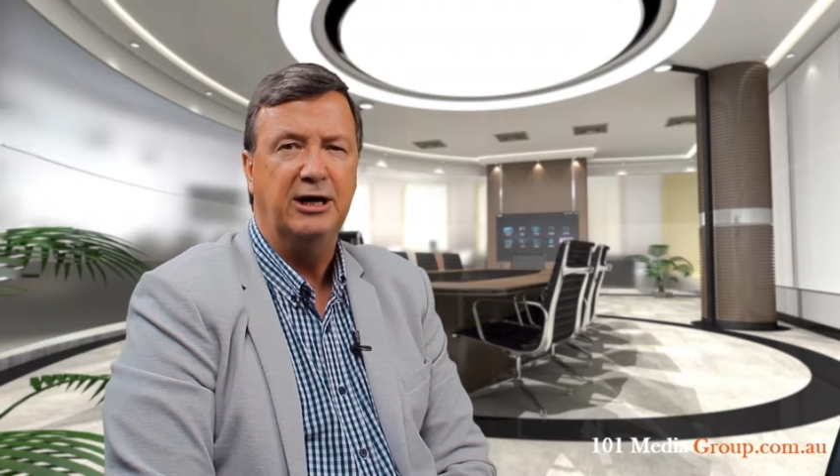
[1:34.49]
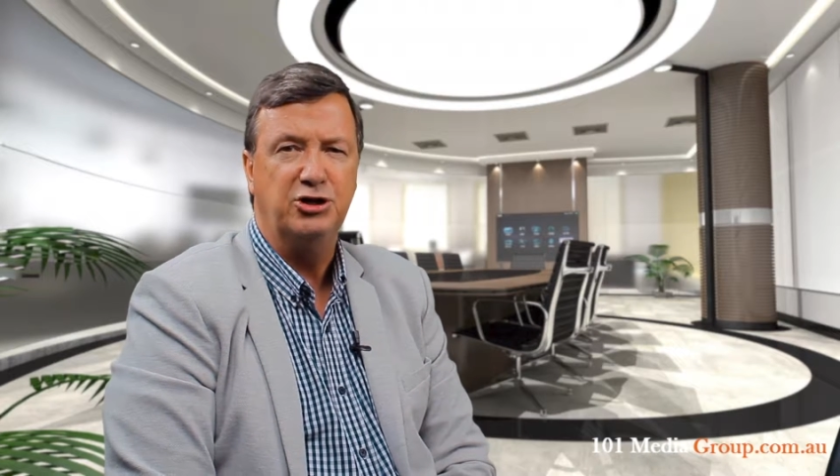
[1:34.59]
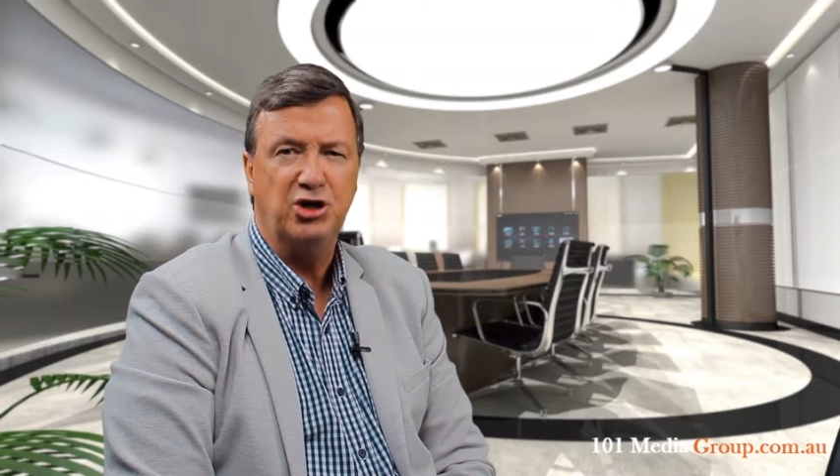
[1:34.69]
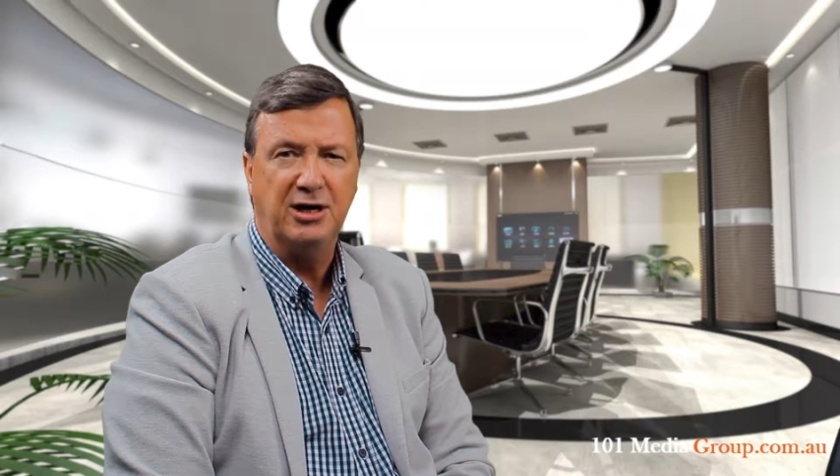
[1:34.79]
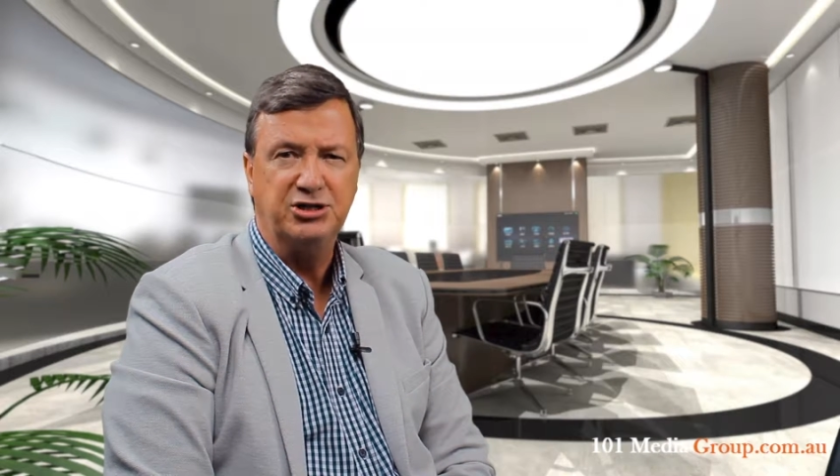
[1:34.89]

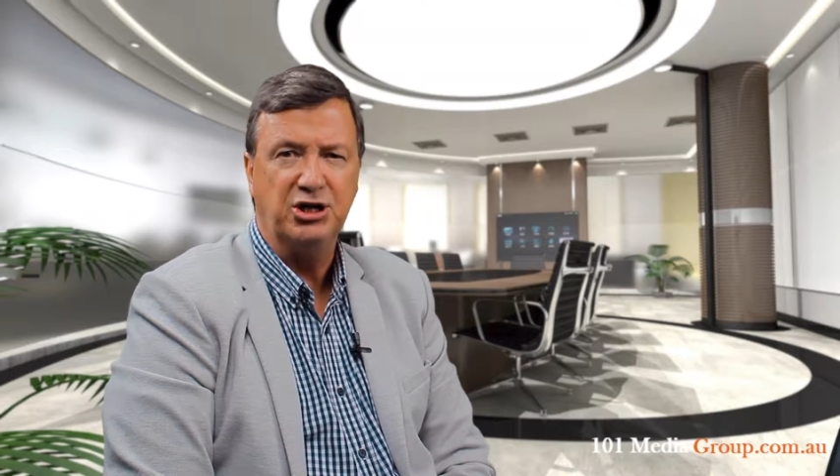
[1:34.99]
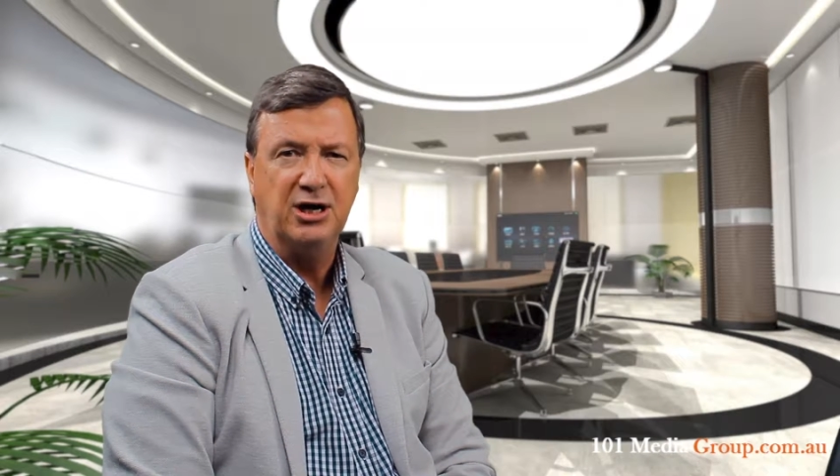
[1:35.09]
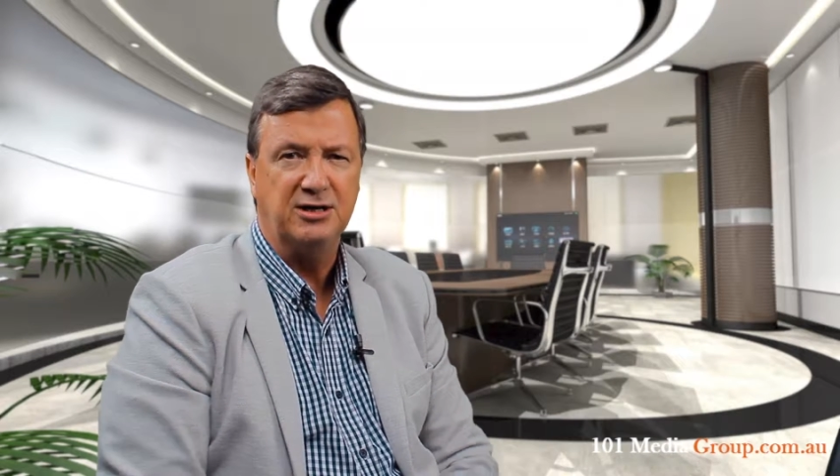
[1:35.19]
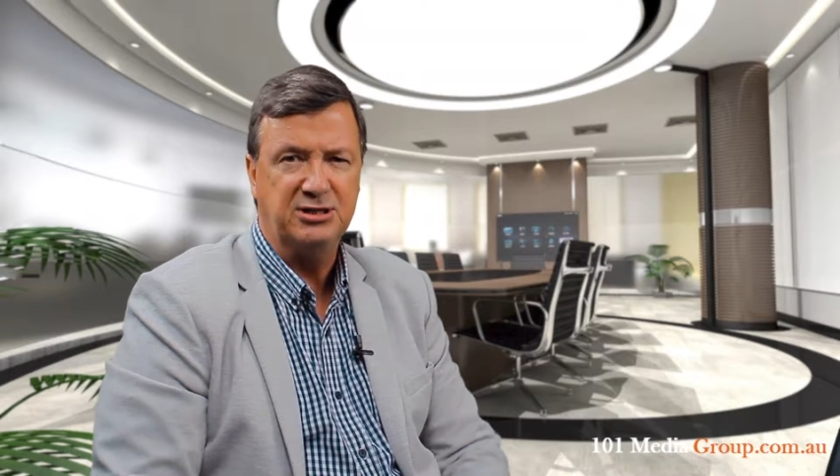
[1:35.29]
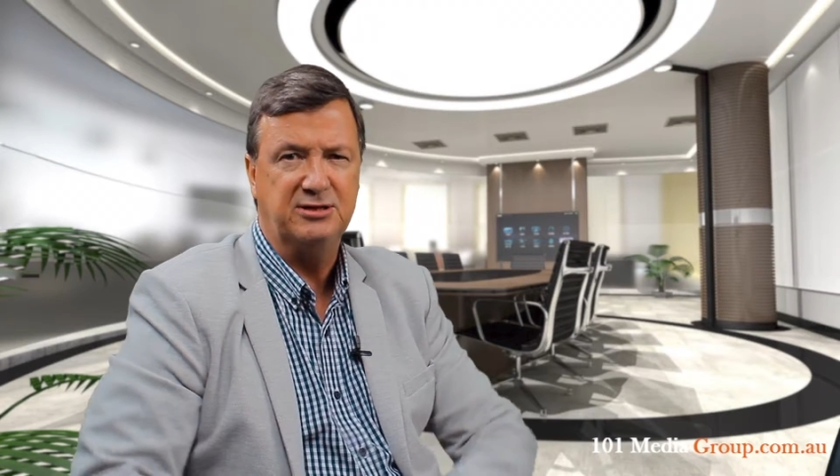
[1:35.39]
and
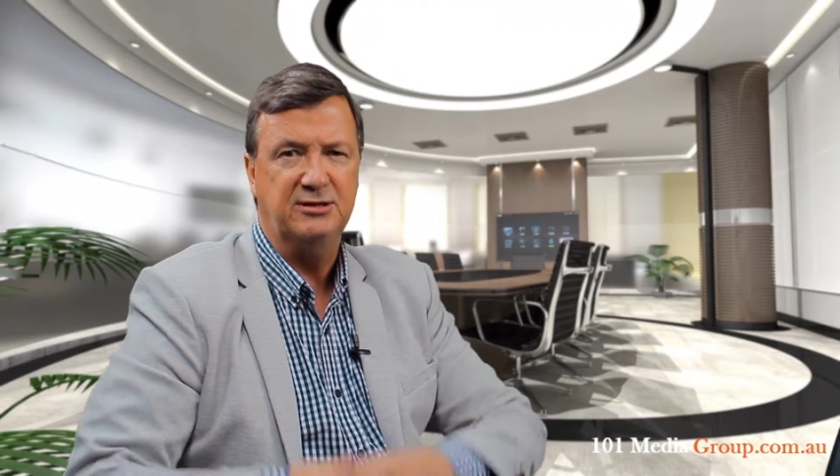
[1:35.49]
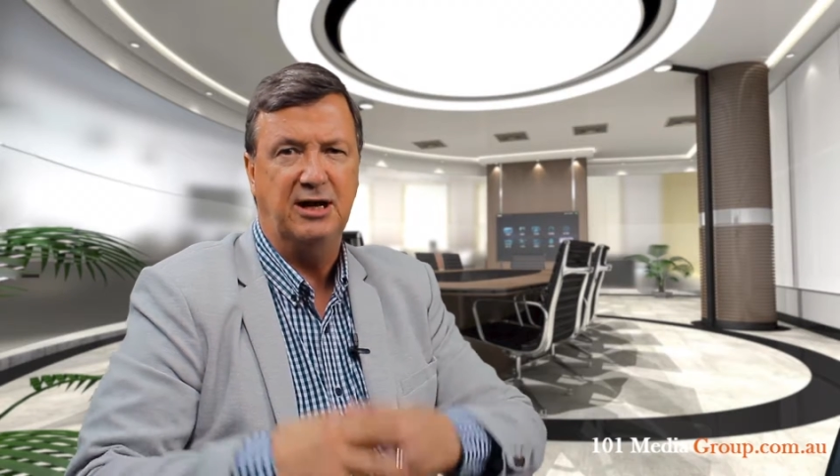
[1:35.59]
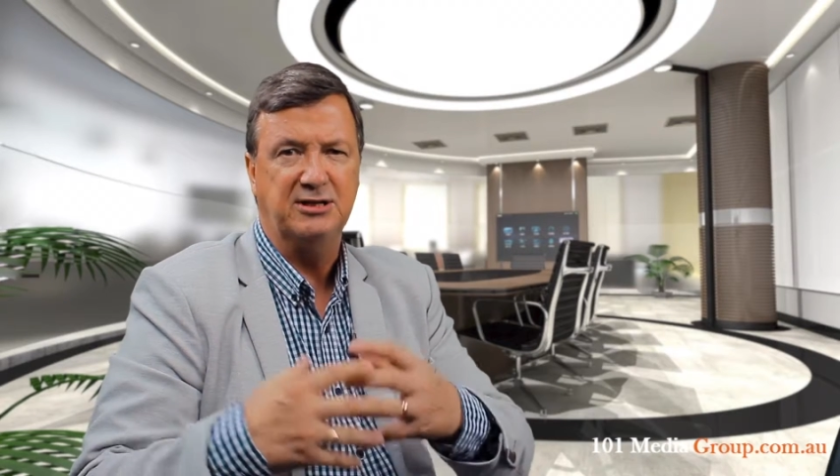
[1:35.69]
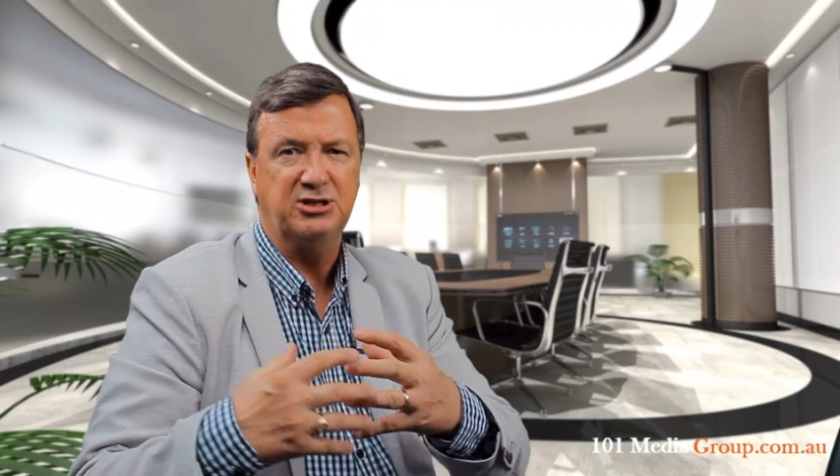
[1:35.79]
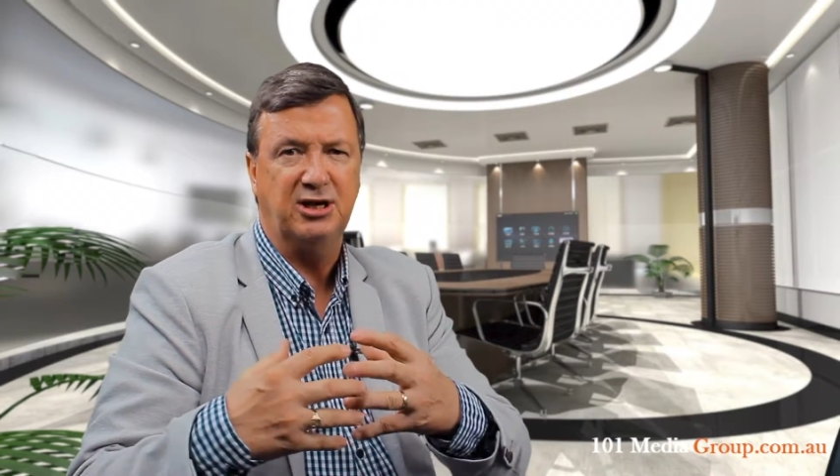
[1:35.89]
challenging
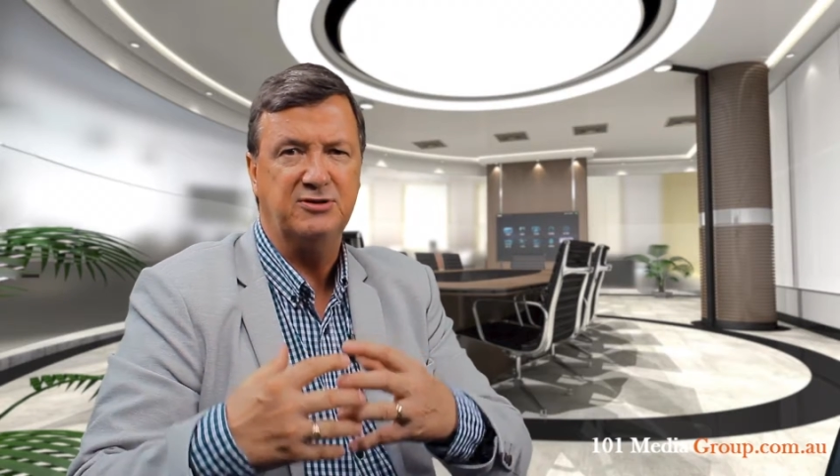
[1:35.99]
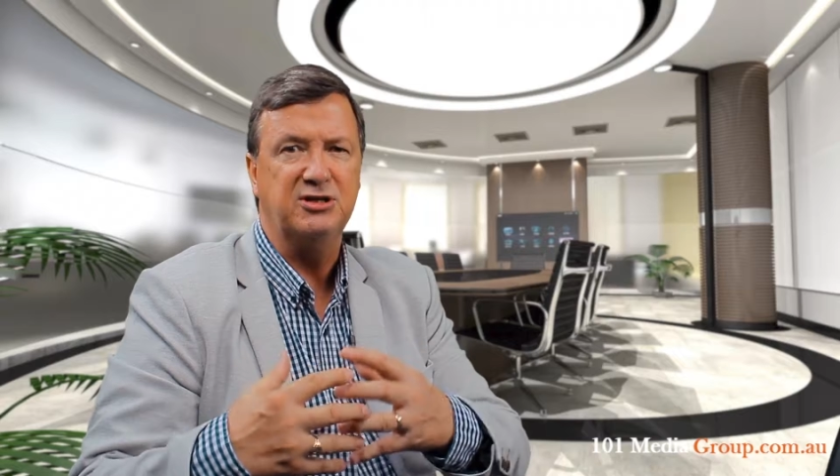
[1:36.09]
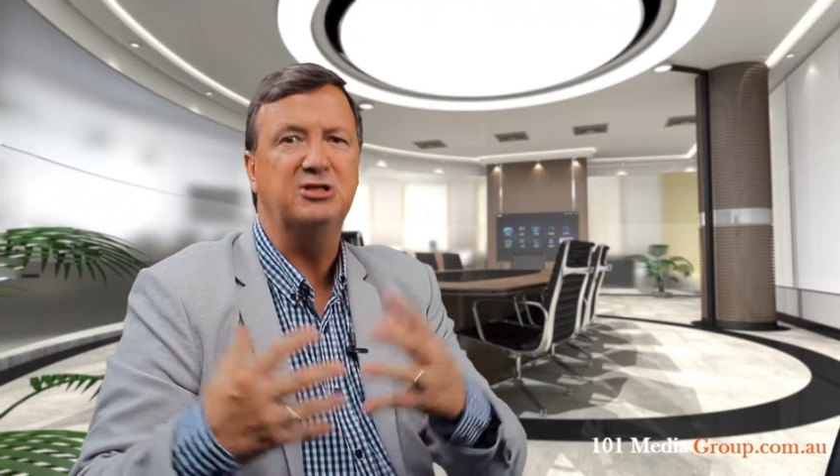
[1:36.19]
ourselves